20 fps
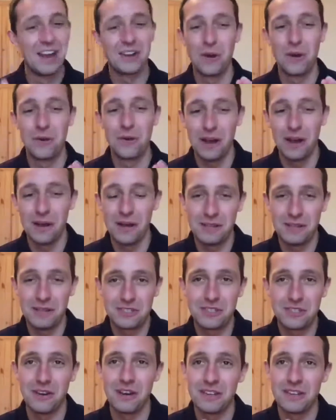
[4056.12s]
Google. Uh,
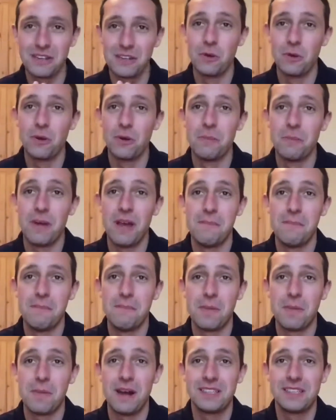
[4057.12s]
sorry, Google uh,
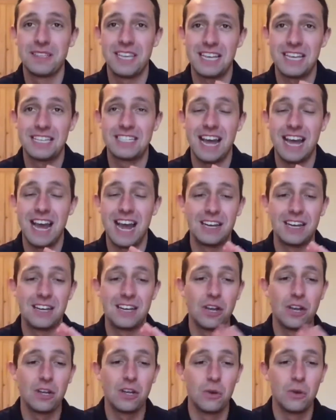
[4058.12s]
mobile test
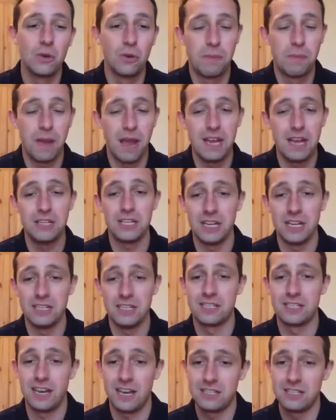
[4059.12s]
and Google Page
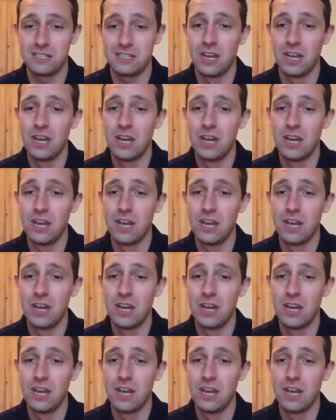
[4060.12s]
Insight.